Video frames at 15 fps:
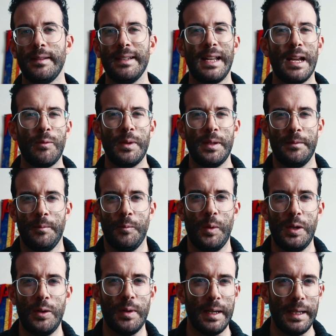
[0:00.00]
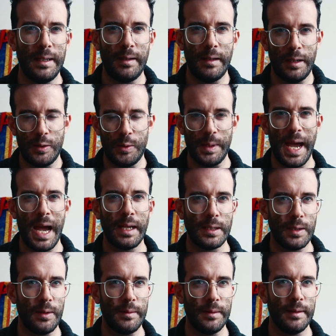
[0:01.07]
It's like when you're listening to that
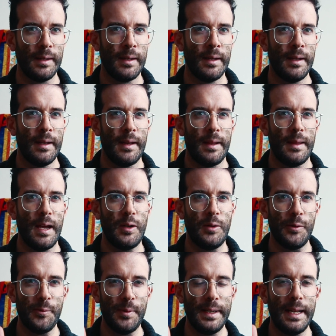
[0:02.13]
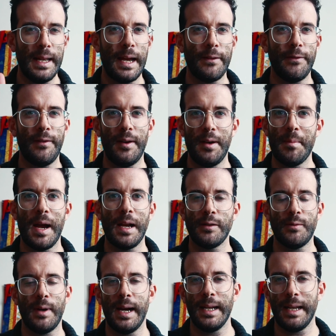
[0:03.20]
song that you really like very much, right?